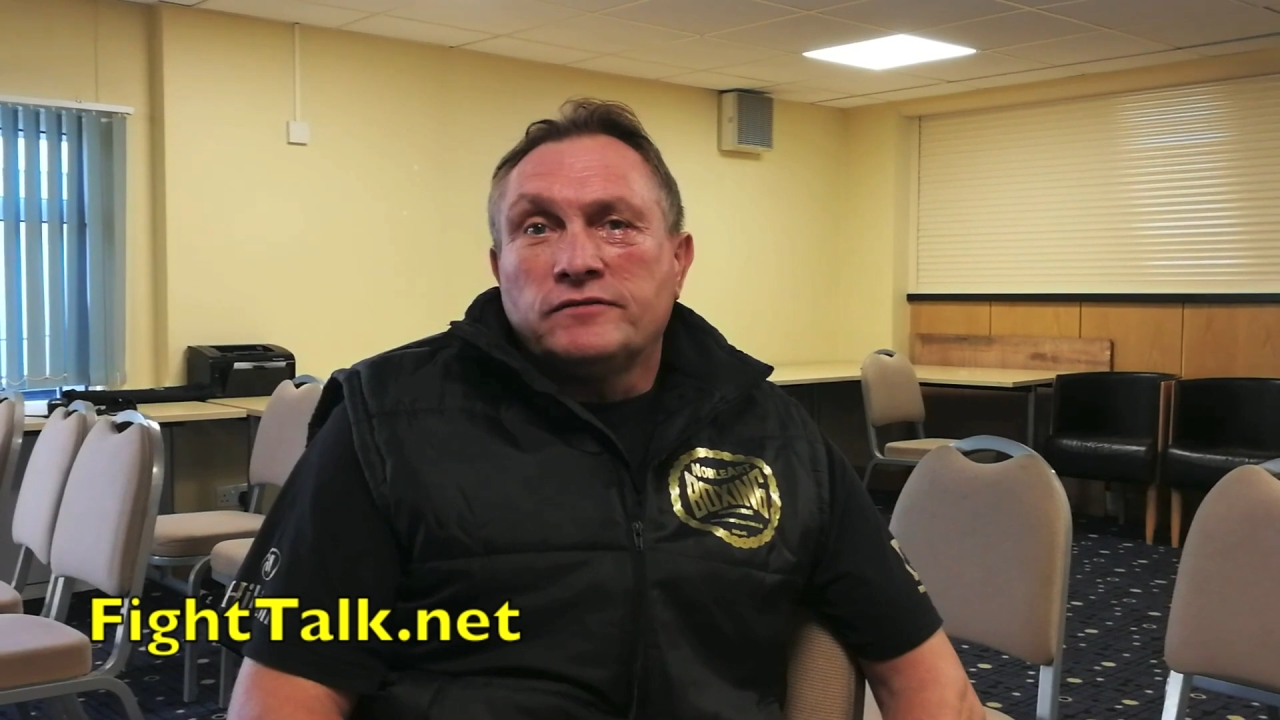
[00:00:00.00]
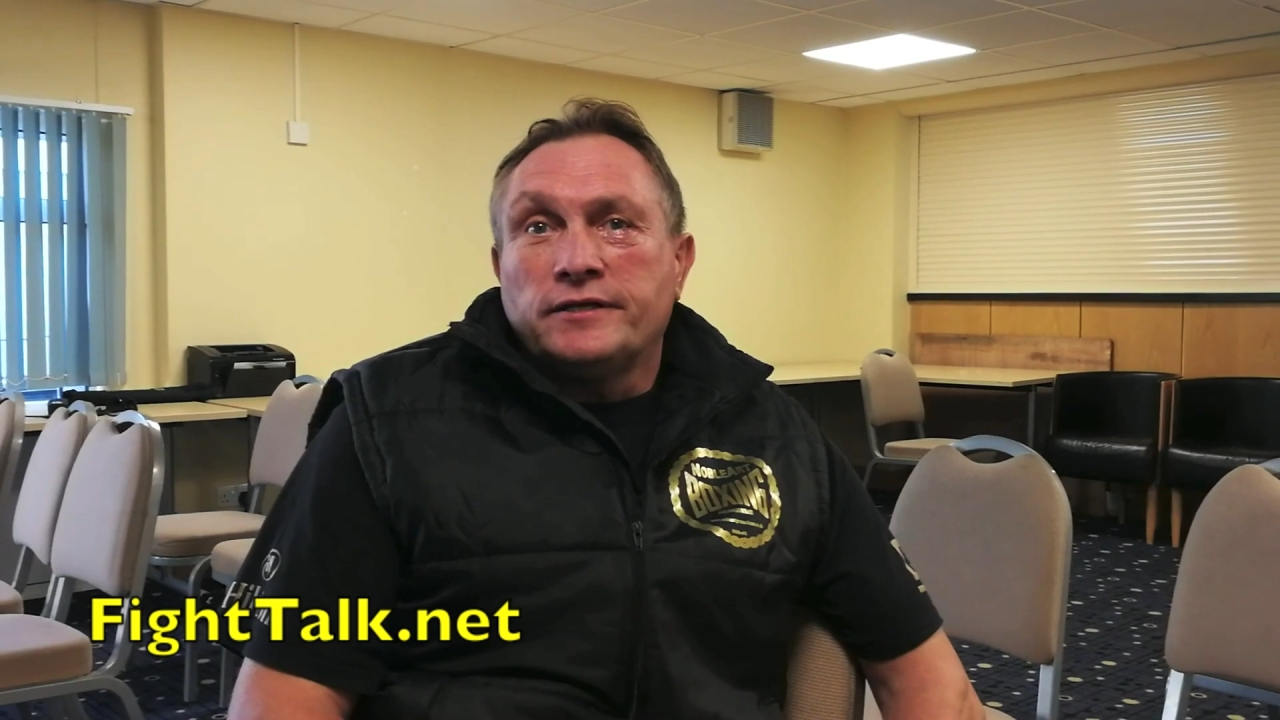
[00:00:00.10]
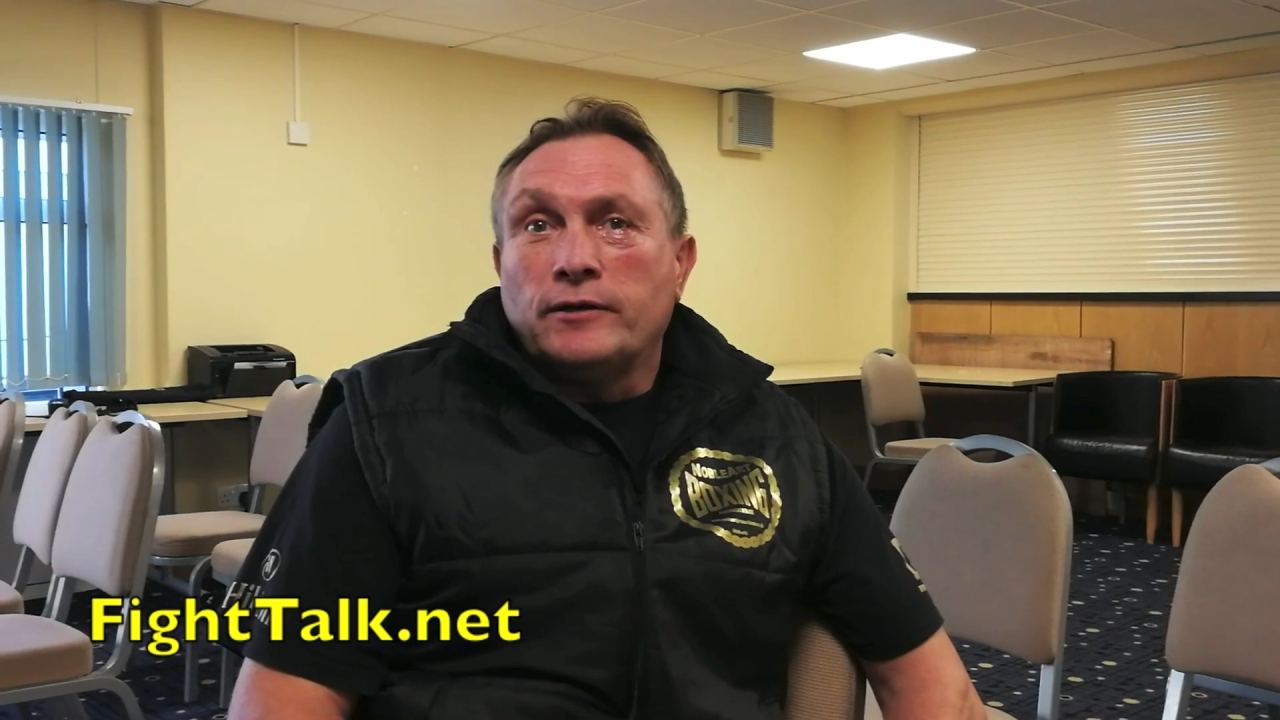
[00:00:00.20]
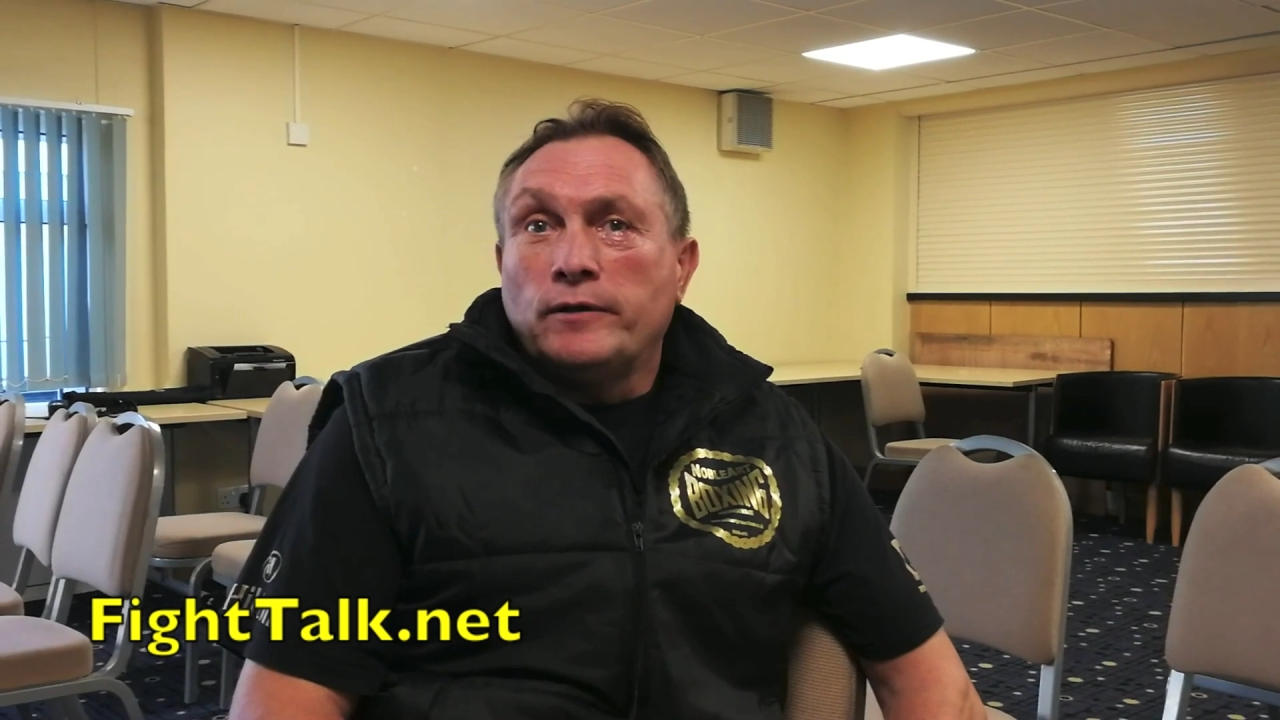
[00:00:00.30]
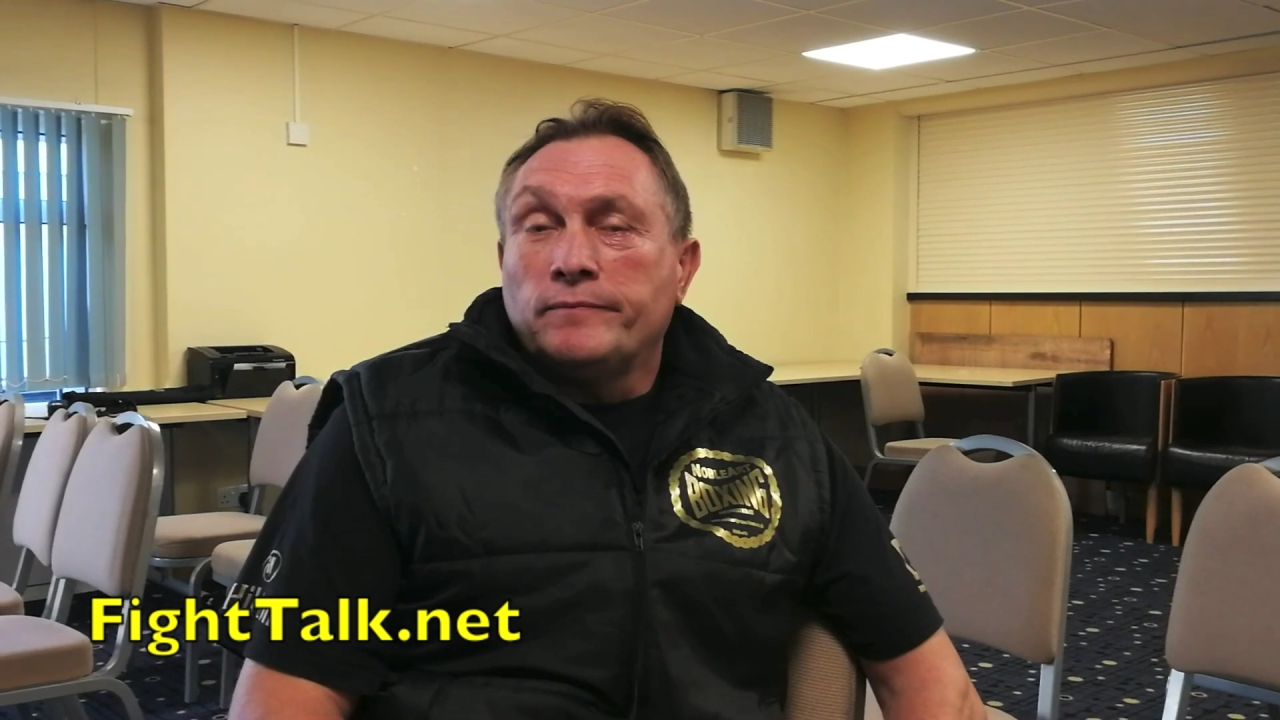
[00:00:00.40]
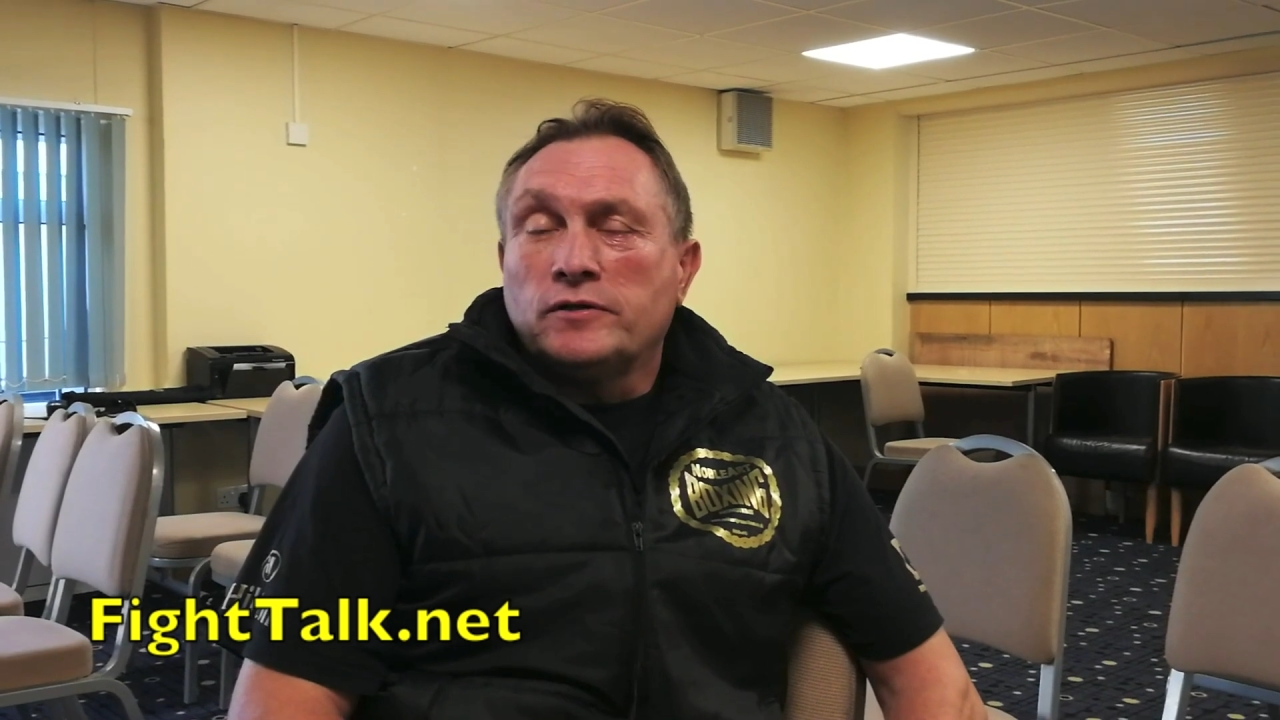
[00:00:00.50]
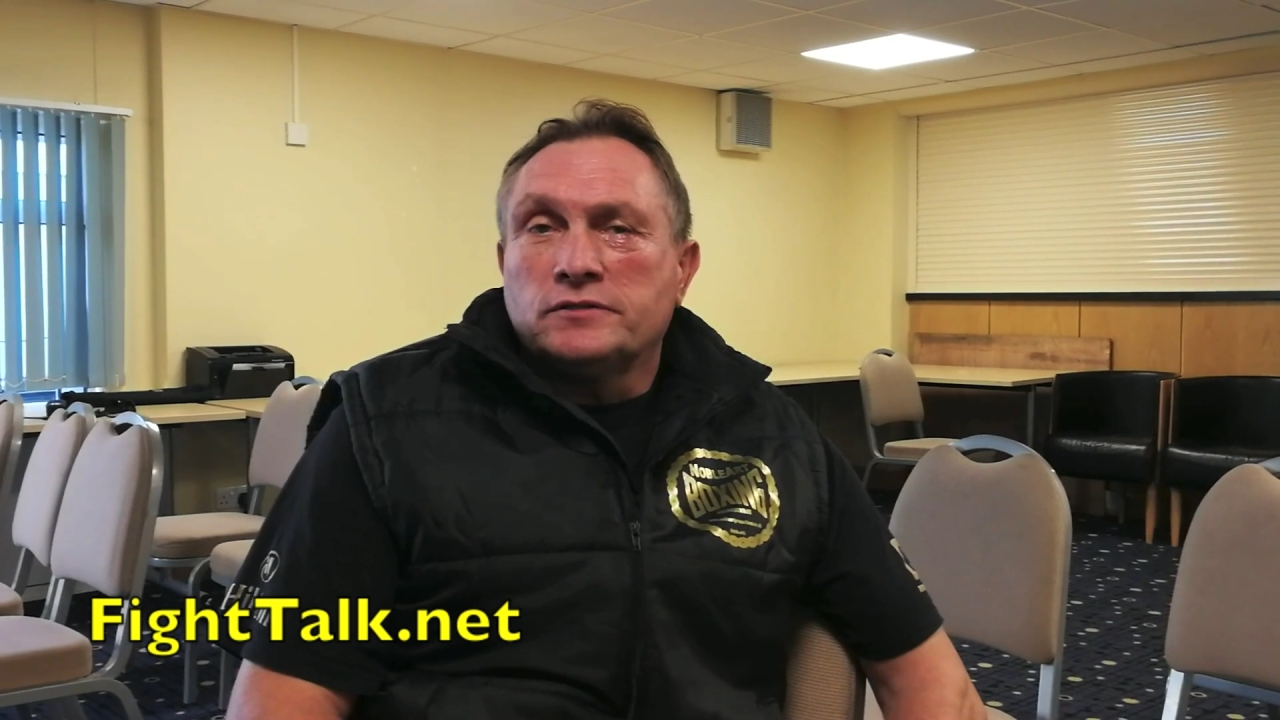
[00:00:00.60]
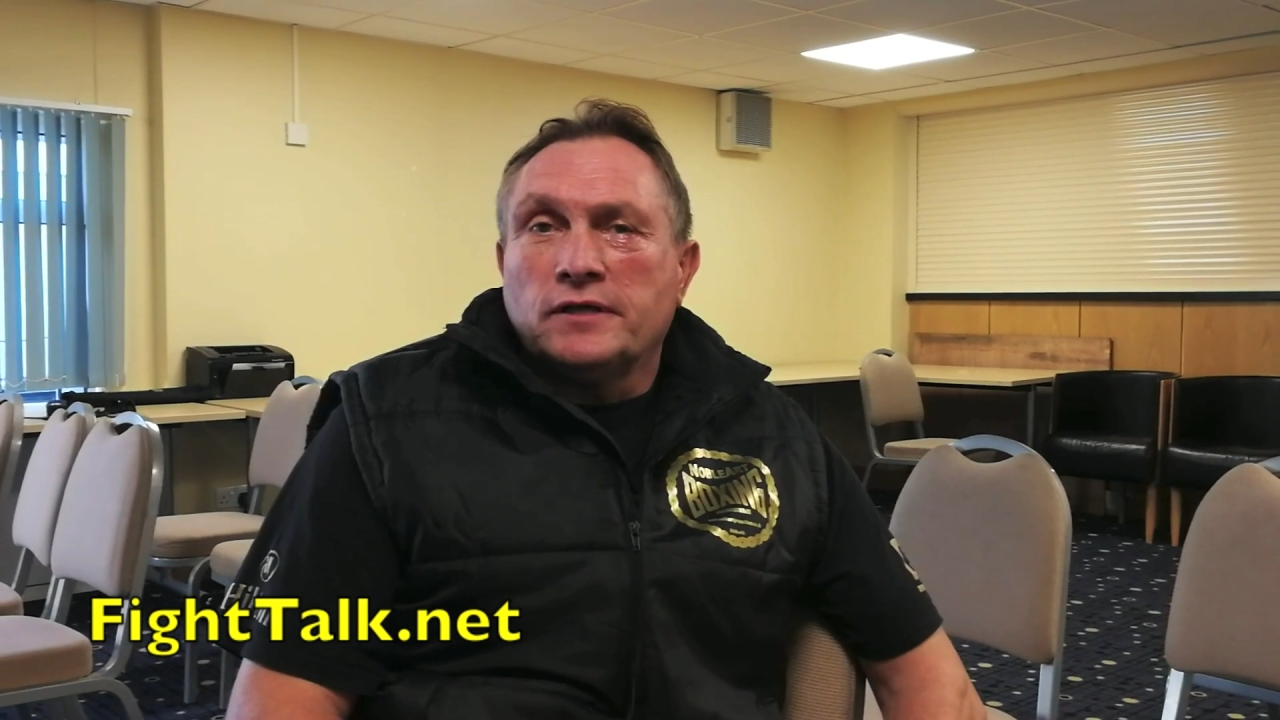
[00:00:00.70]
know him because